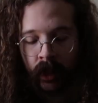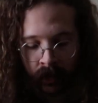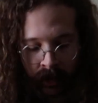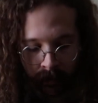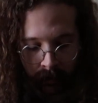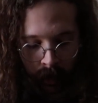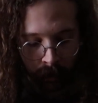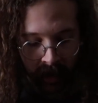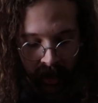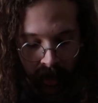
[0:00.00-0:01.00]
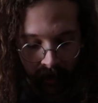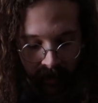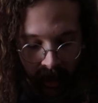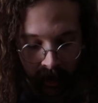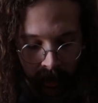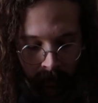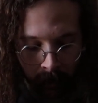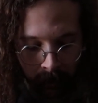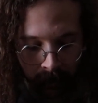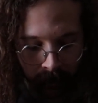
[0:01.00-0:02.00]
even the little pieces of tail,
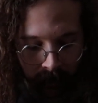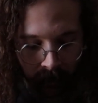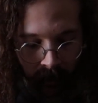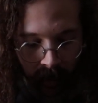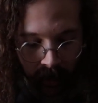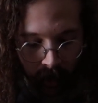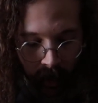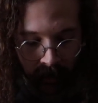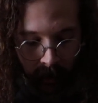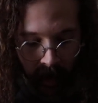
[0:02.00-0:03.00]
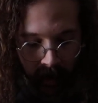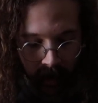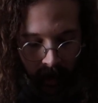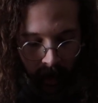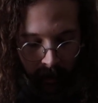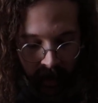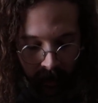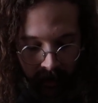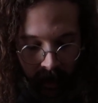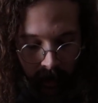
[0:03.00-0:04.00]
because one of them had a
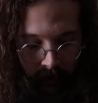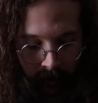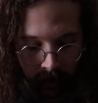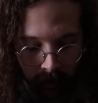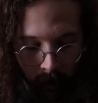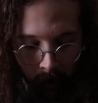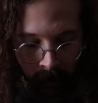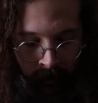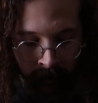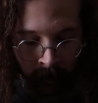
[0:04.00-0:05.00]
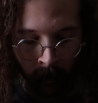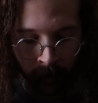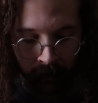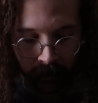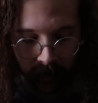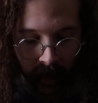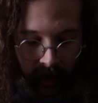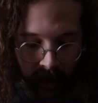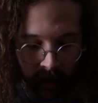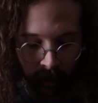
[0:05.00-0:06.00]
piece of tail
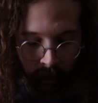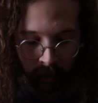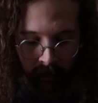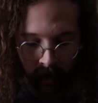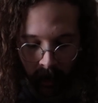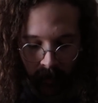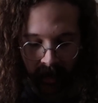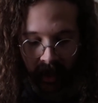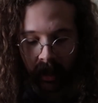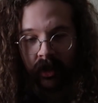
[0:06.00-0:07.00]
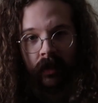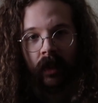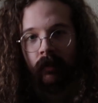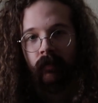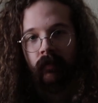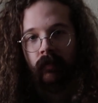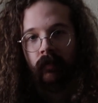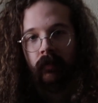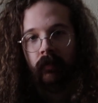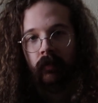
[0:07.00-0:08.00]
that they didn't remove. The tail is not
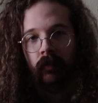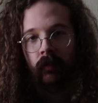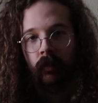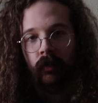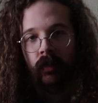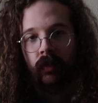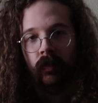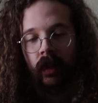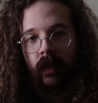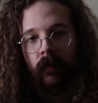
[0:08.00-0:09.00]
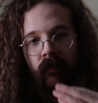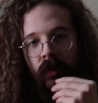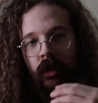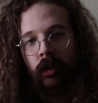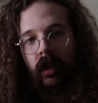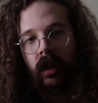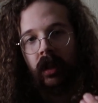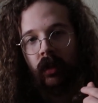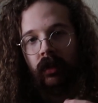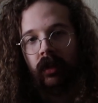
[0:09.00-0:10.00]
like
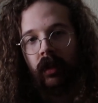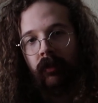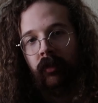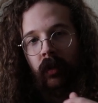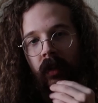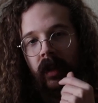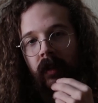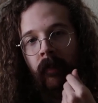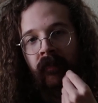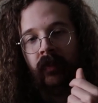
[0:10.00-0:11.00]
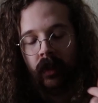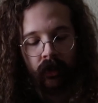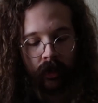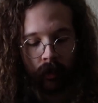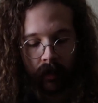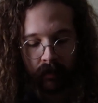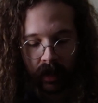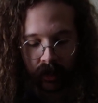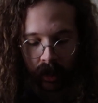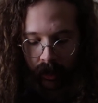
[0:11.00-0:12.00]
stringy or tough or like
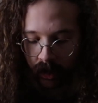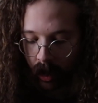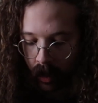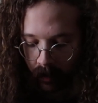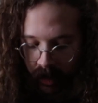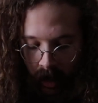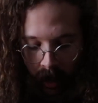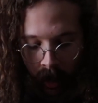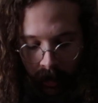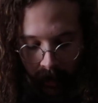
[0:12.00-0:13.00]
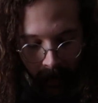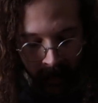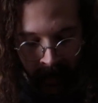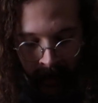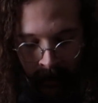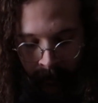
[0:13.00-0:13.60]
scrapey. It's all soft. It's all the